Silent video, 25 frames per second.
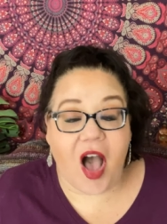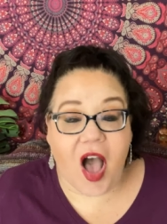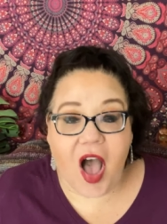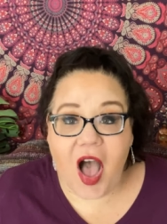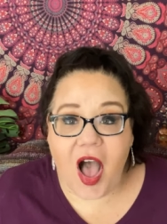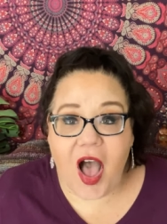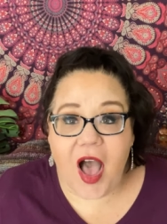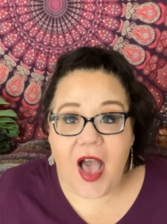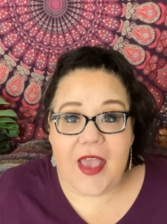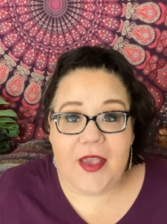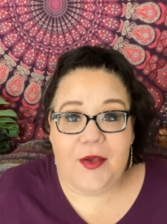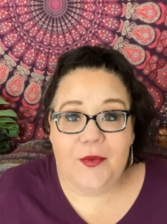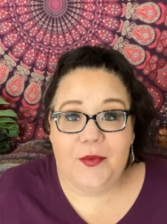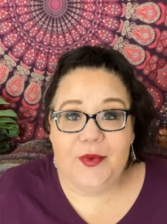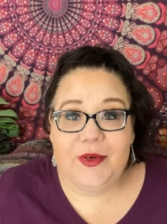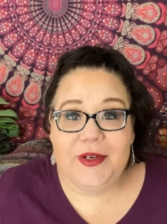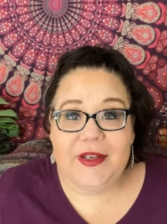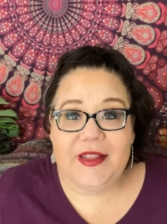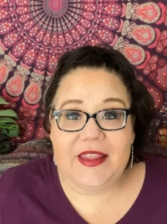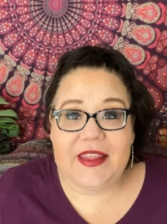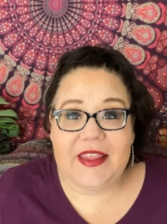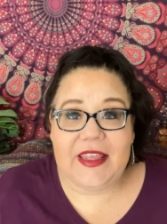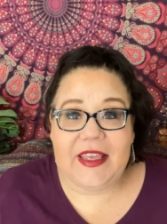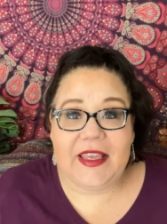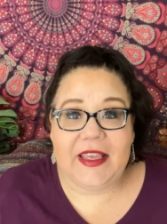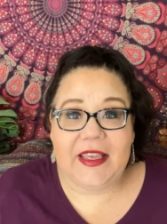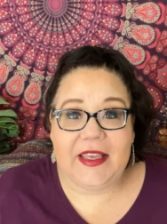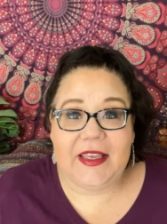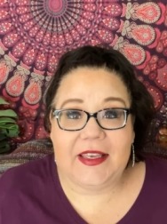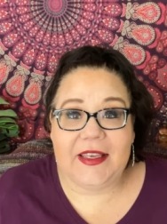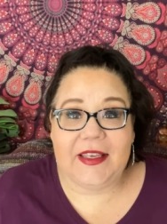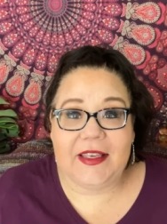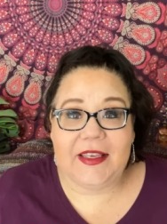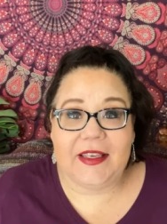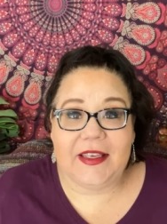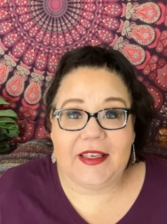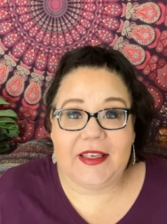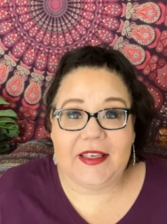I would
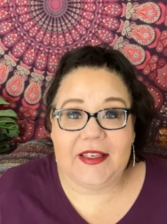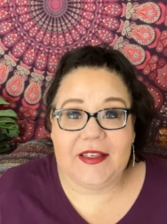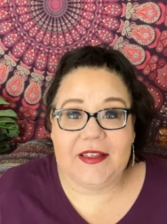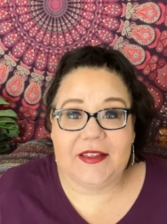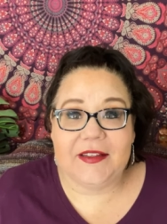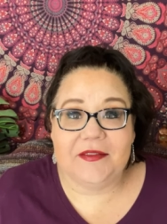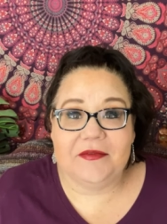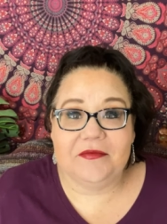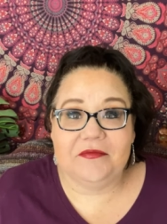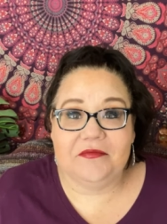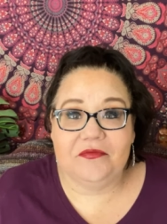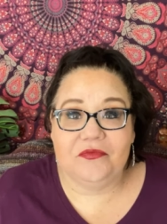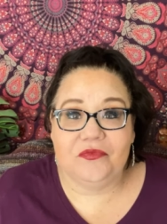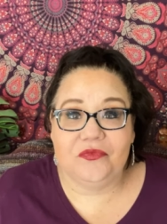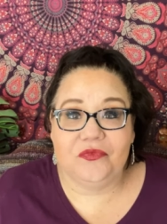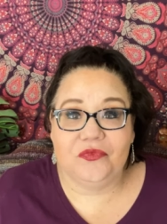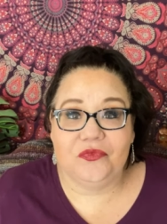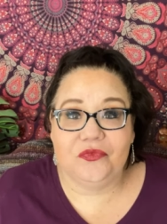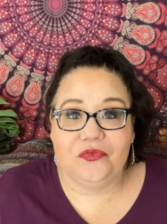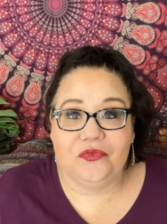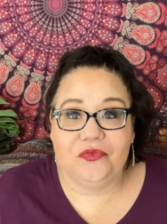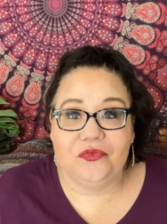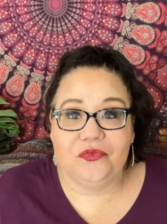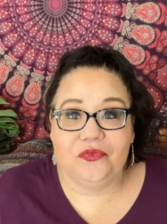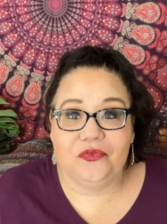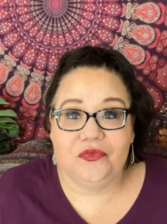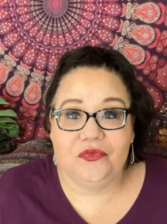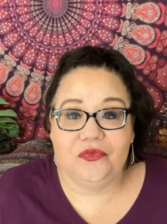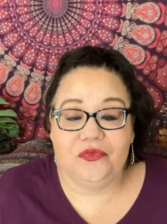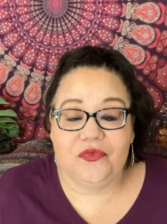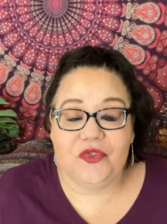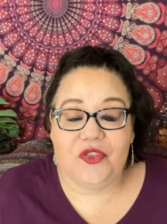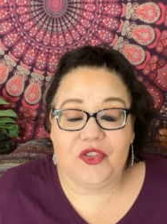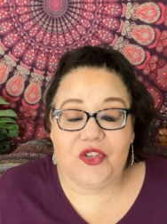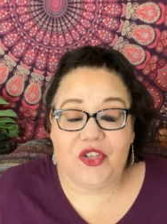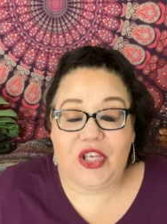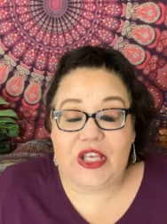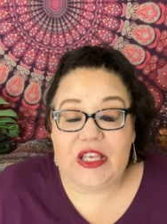think
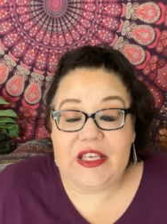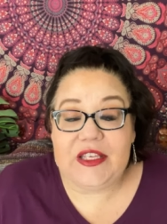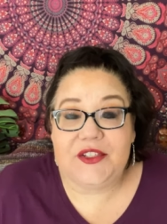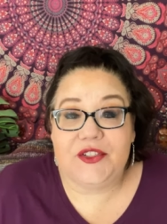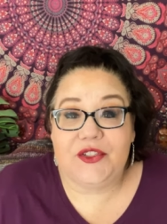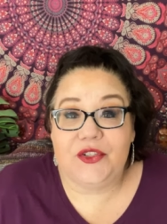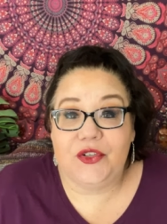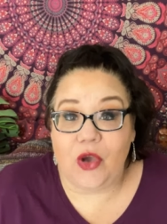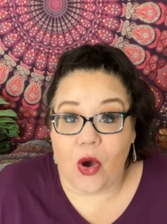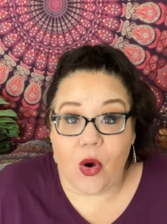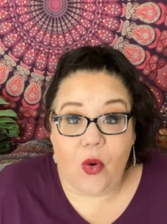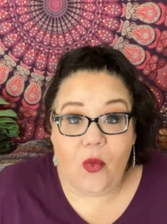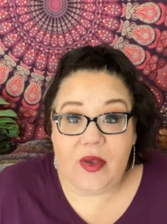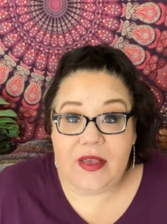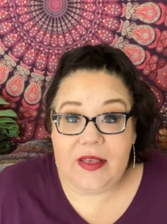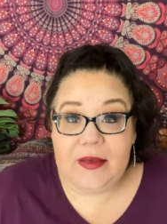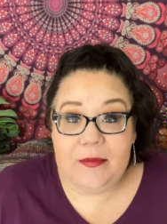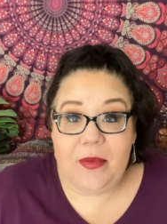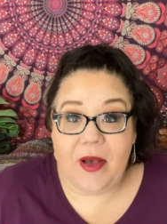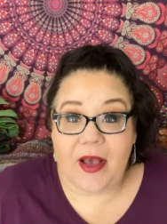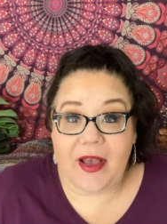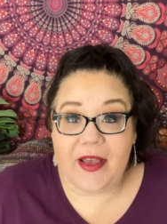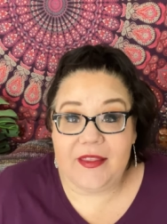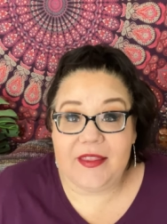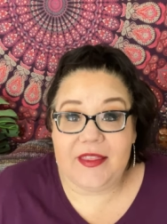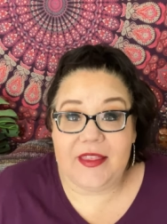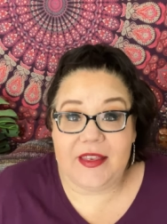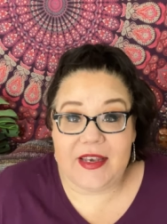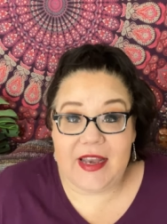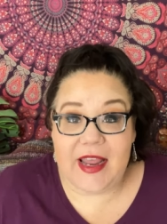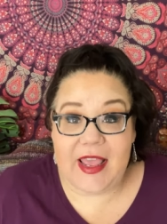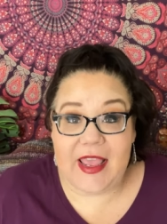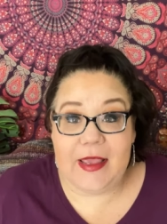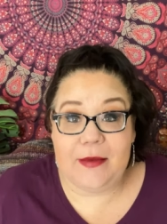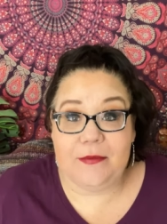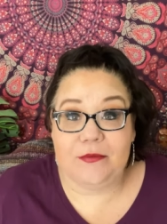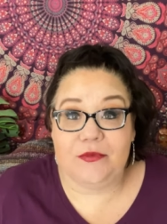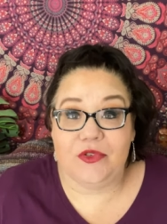he's going by the
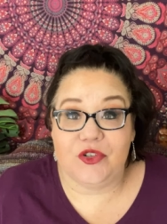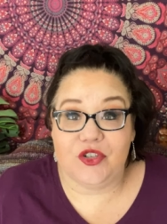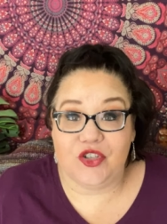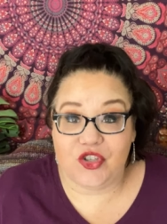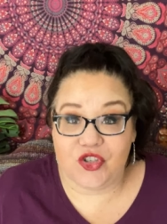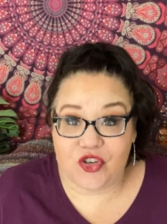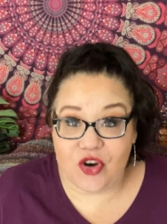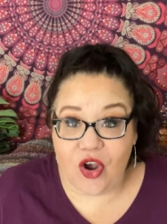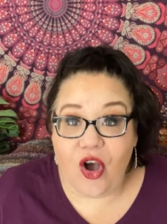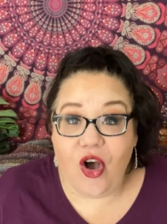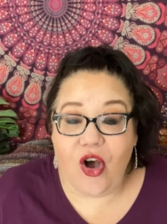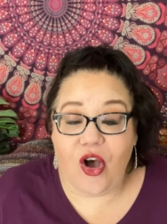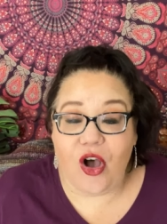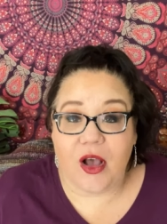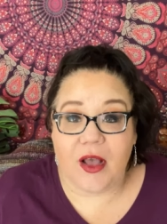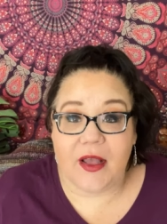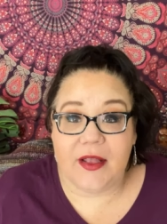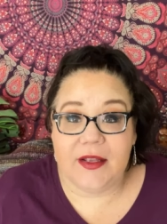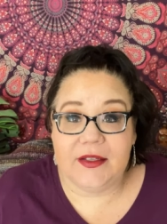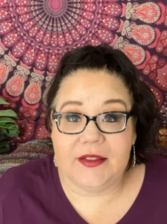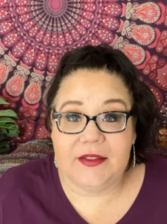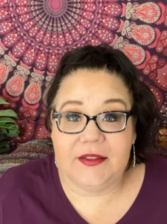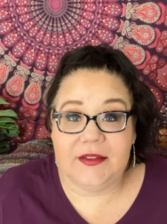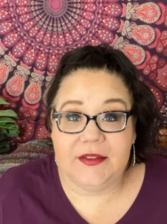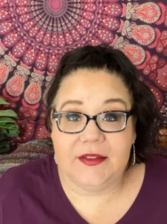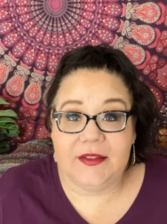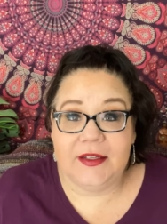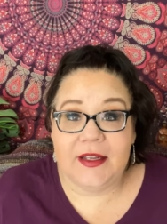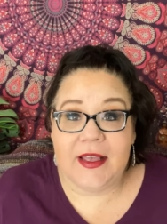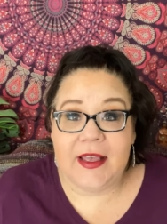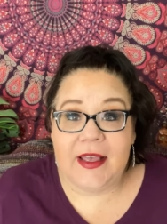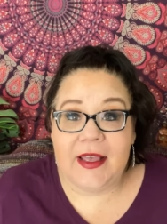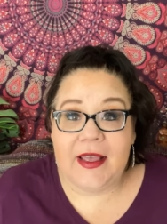name Shawn,